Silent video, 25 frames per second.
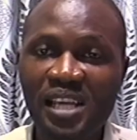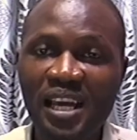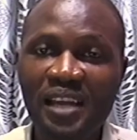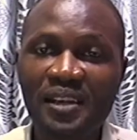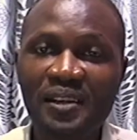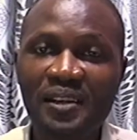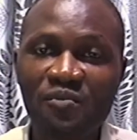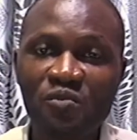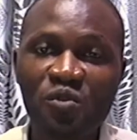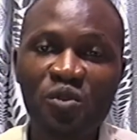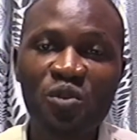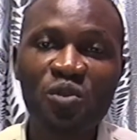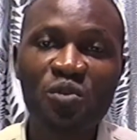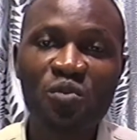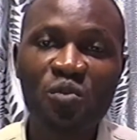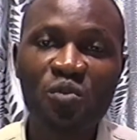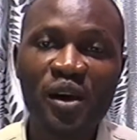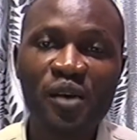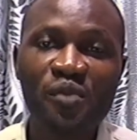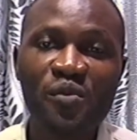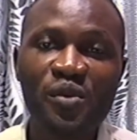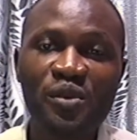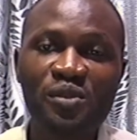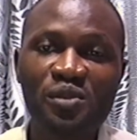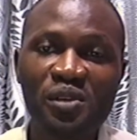And, you know,
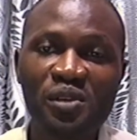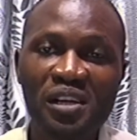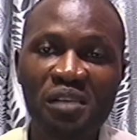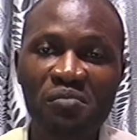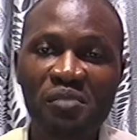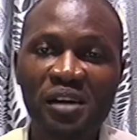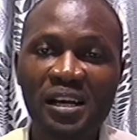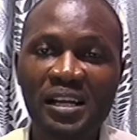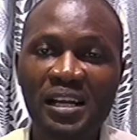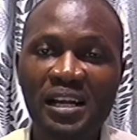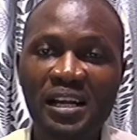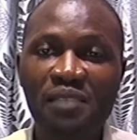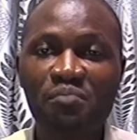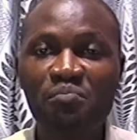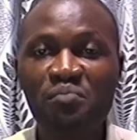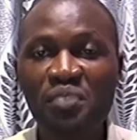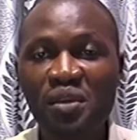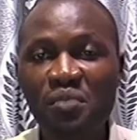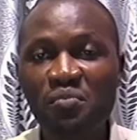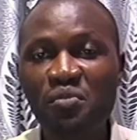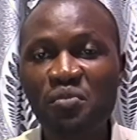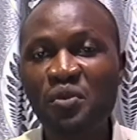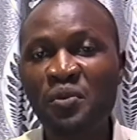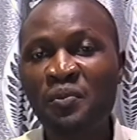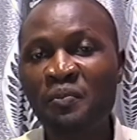when we talk about our
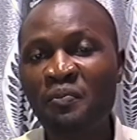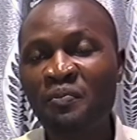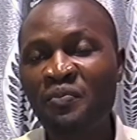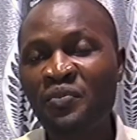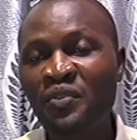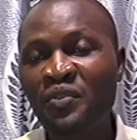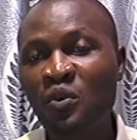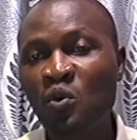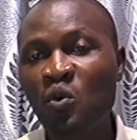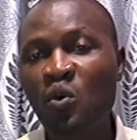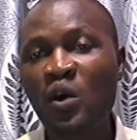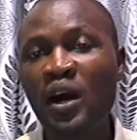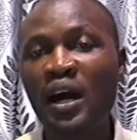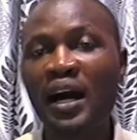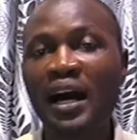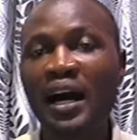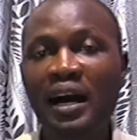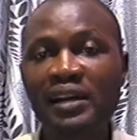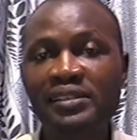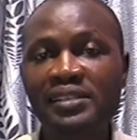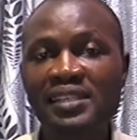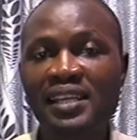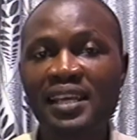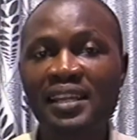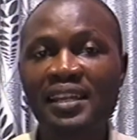people who are
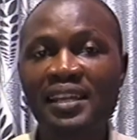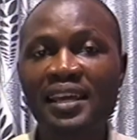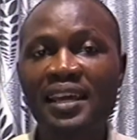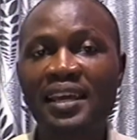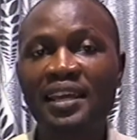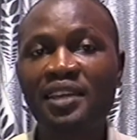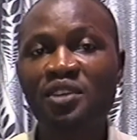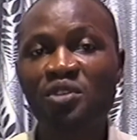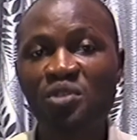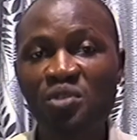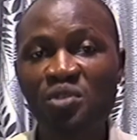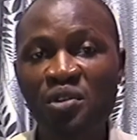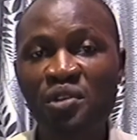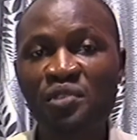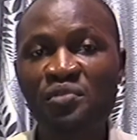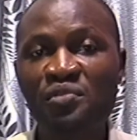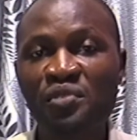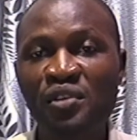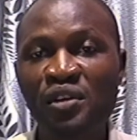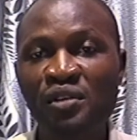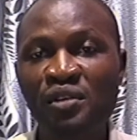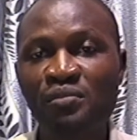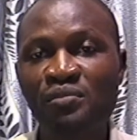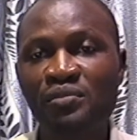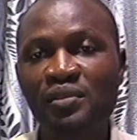out there in
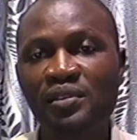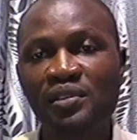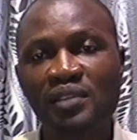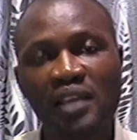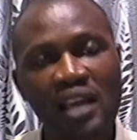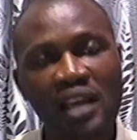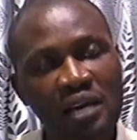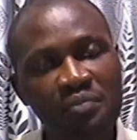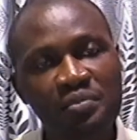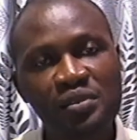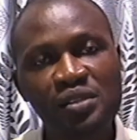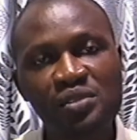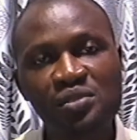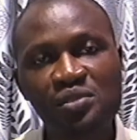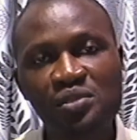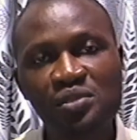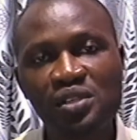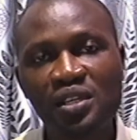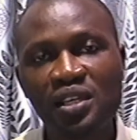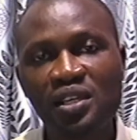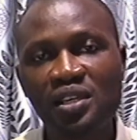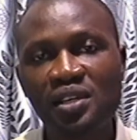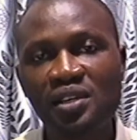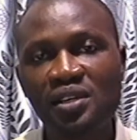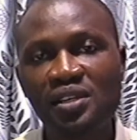uniform helping to
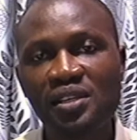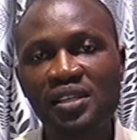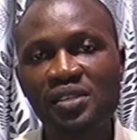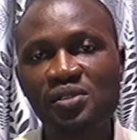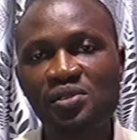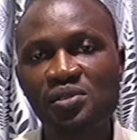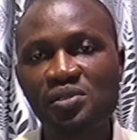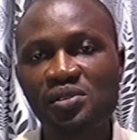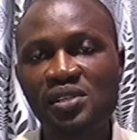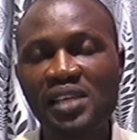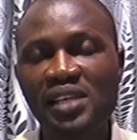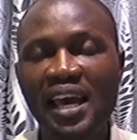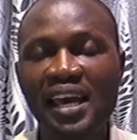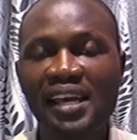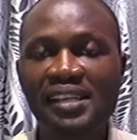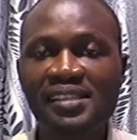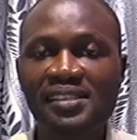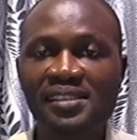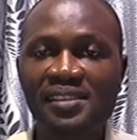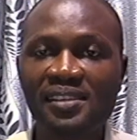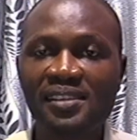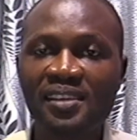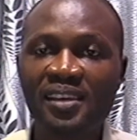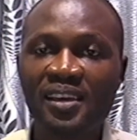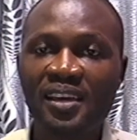secure the
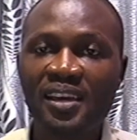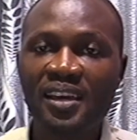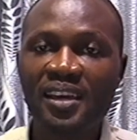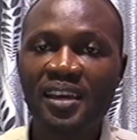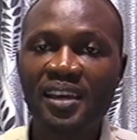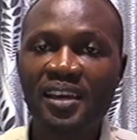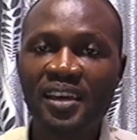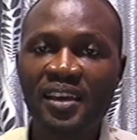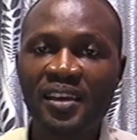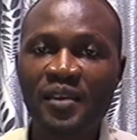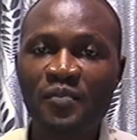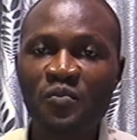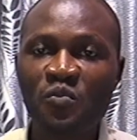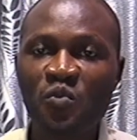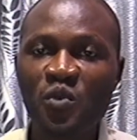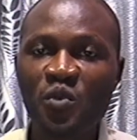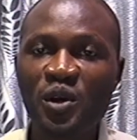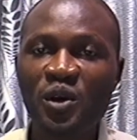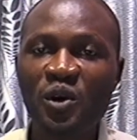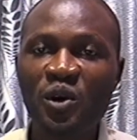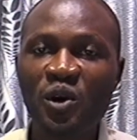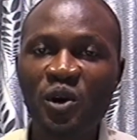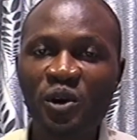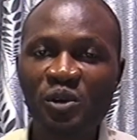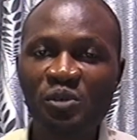society,
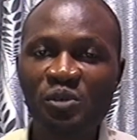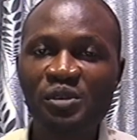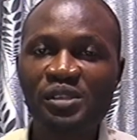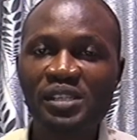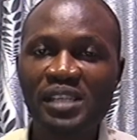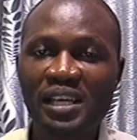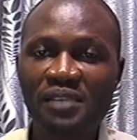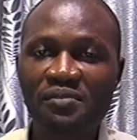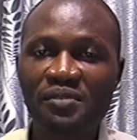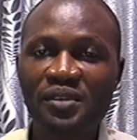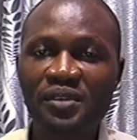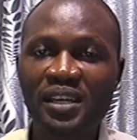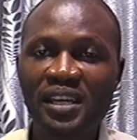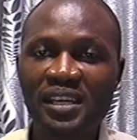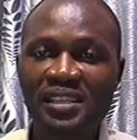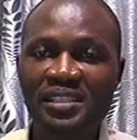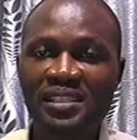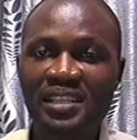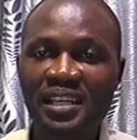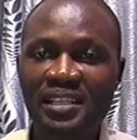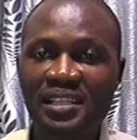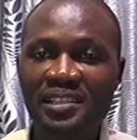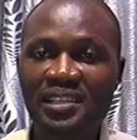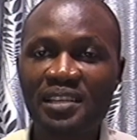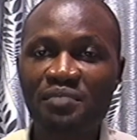we always advocate
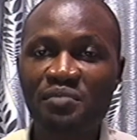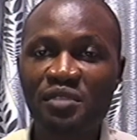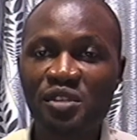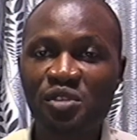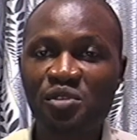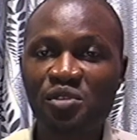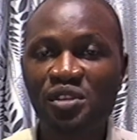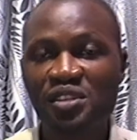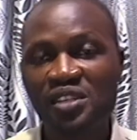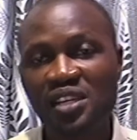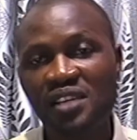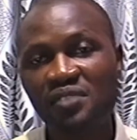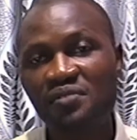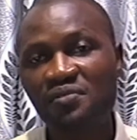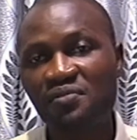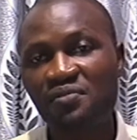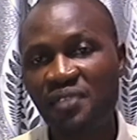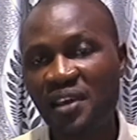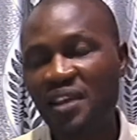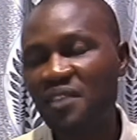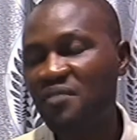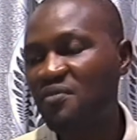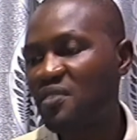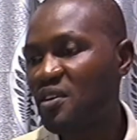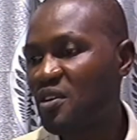that they be treated
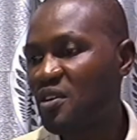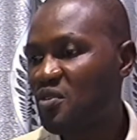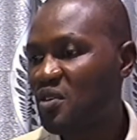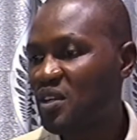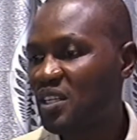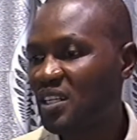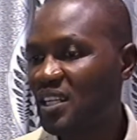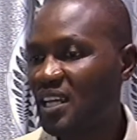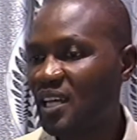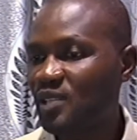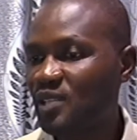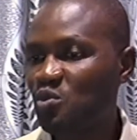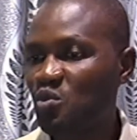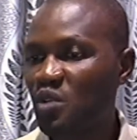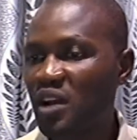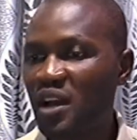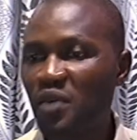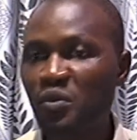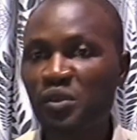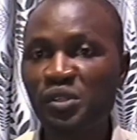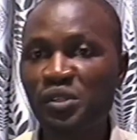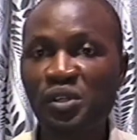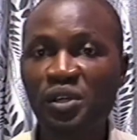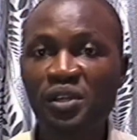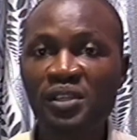very, very well. And that's
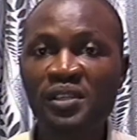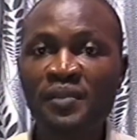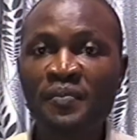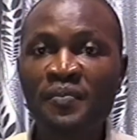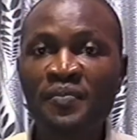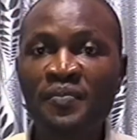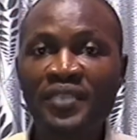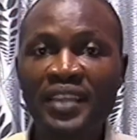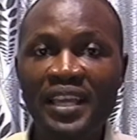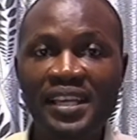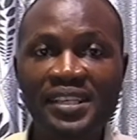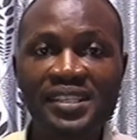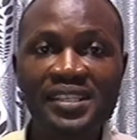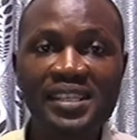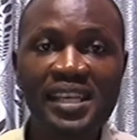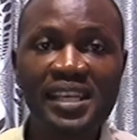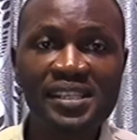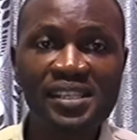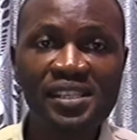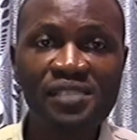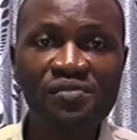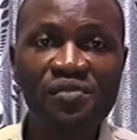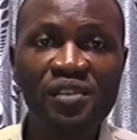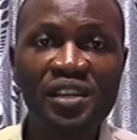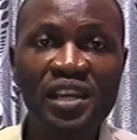why we talked
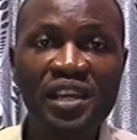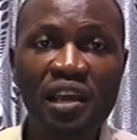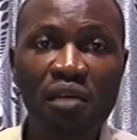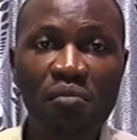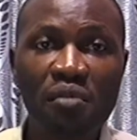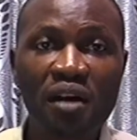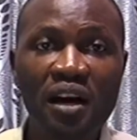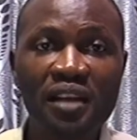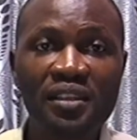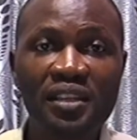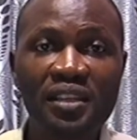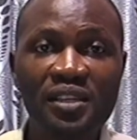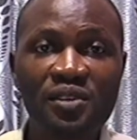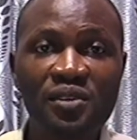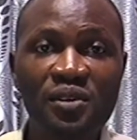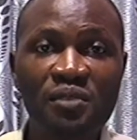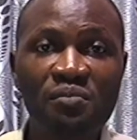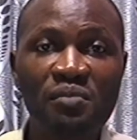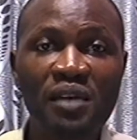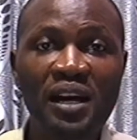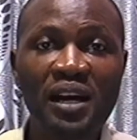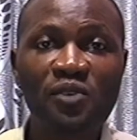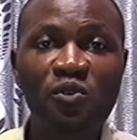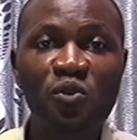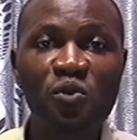extensively about the
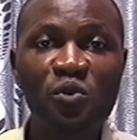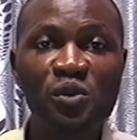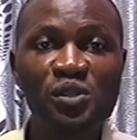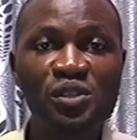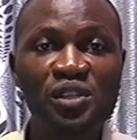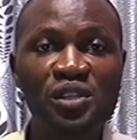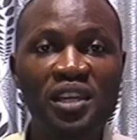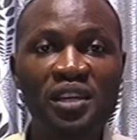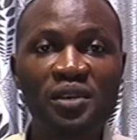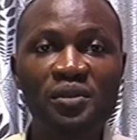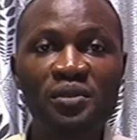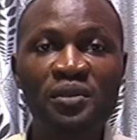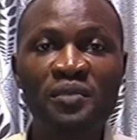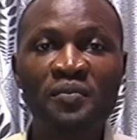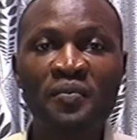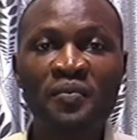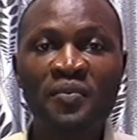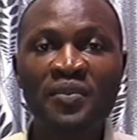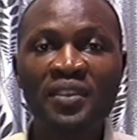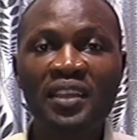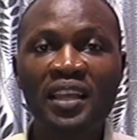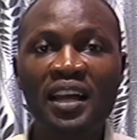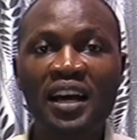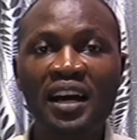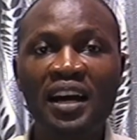young man who was killed
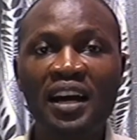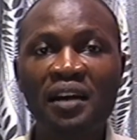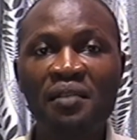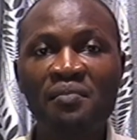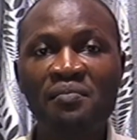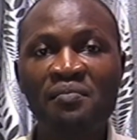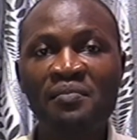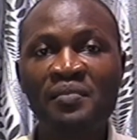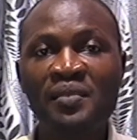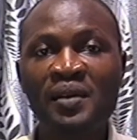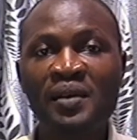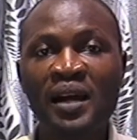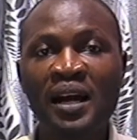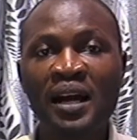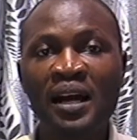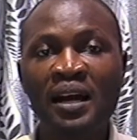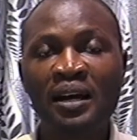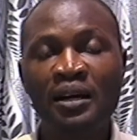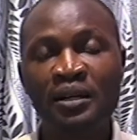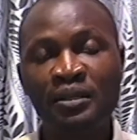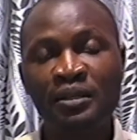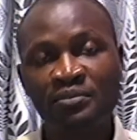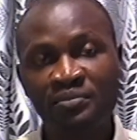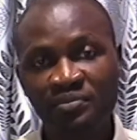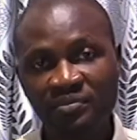
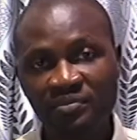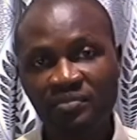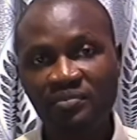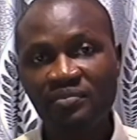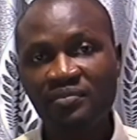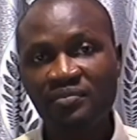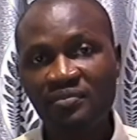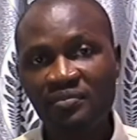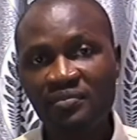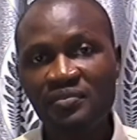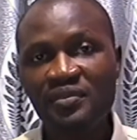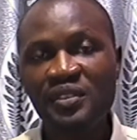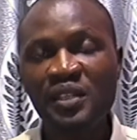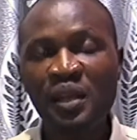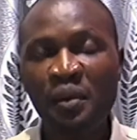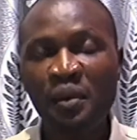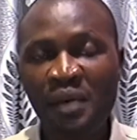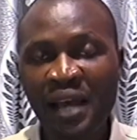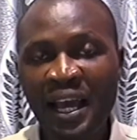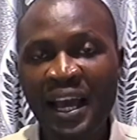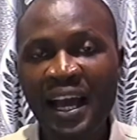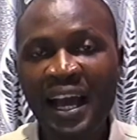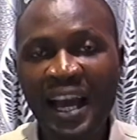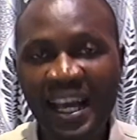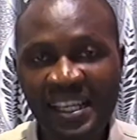
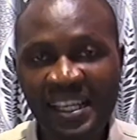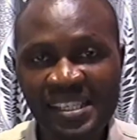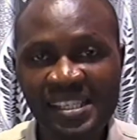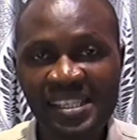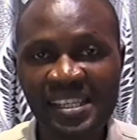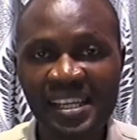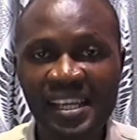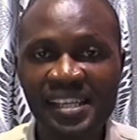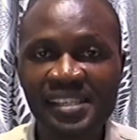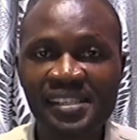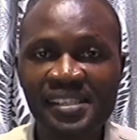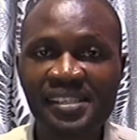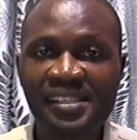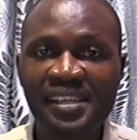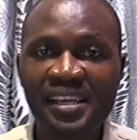by accident